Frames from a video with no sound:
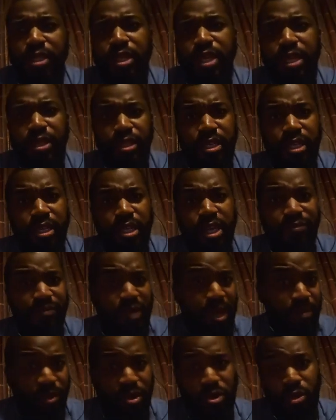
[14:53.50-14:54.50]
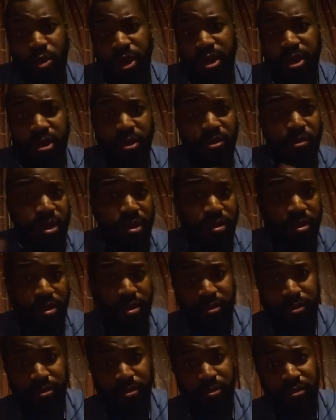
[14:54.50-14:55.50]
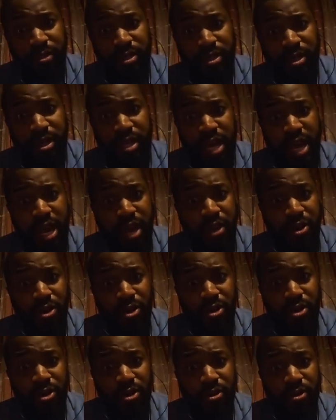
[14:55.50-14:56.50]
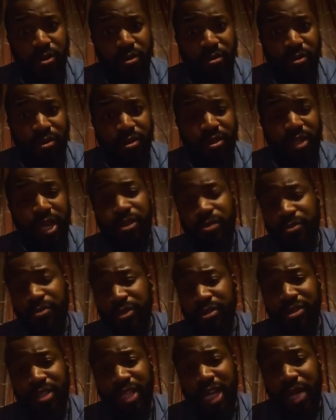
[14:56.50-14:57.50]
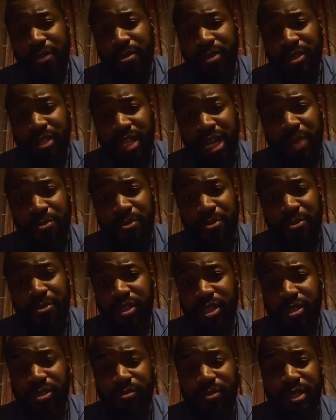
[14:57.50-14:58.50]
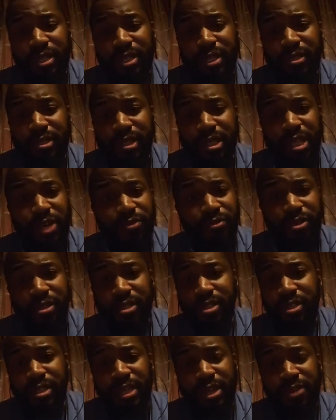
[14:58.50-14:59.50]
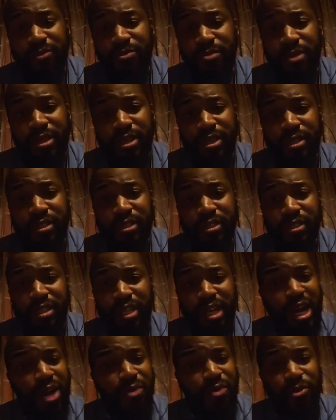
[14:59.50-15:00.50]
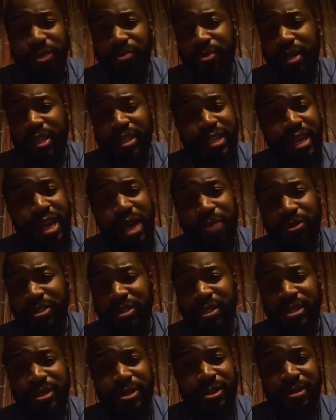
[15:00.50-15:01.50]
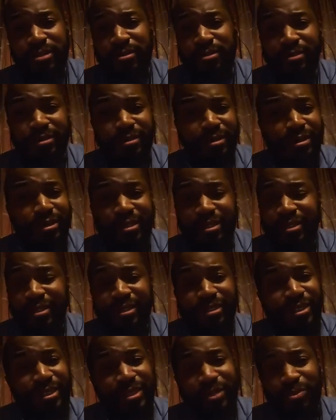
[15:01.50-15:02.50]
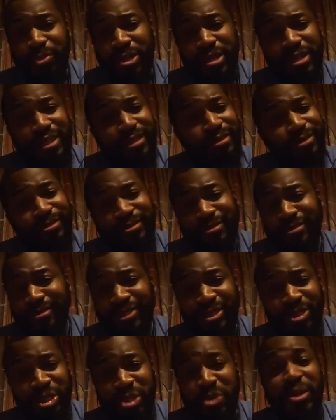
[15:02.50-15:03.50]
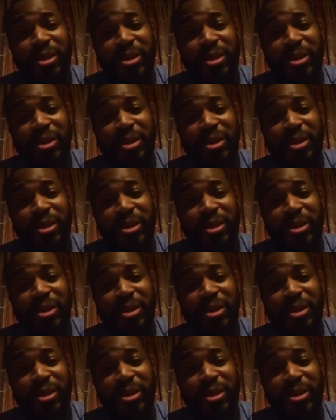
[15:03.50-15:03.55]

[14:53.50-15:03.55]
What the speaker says: And then if I'm coherent at all, thank you, Mr. Thomas. I appreciate you, man. Love you to death, man. I wish my dad was here, but you're